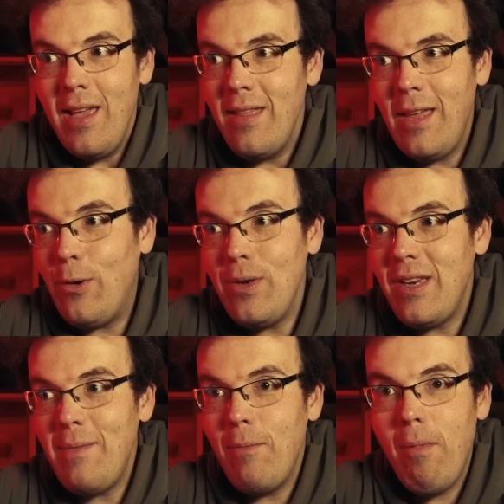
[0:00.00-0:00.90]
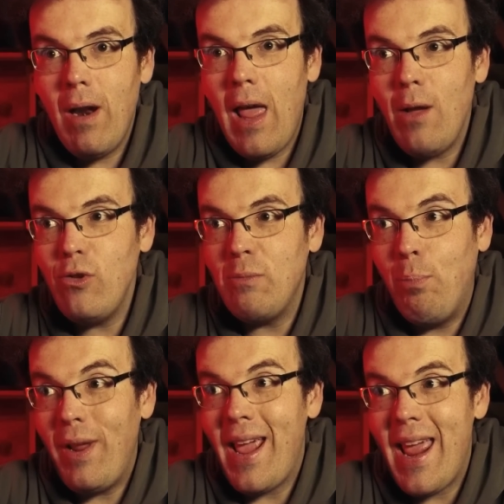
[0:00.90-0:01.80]
they couldn't even rely on just
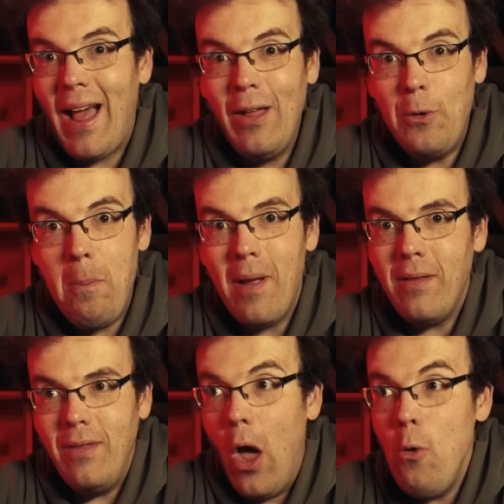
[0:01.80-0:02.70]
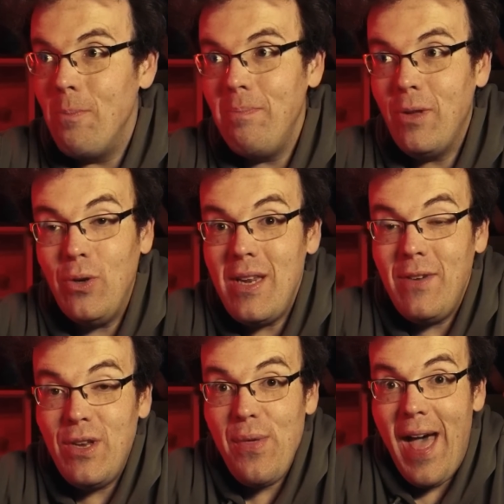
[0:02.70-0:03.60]
bringing it home. No, couldn't even
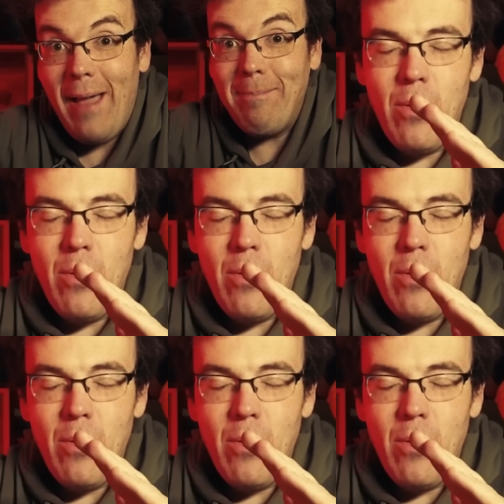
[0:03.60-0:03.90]
do that.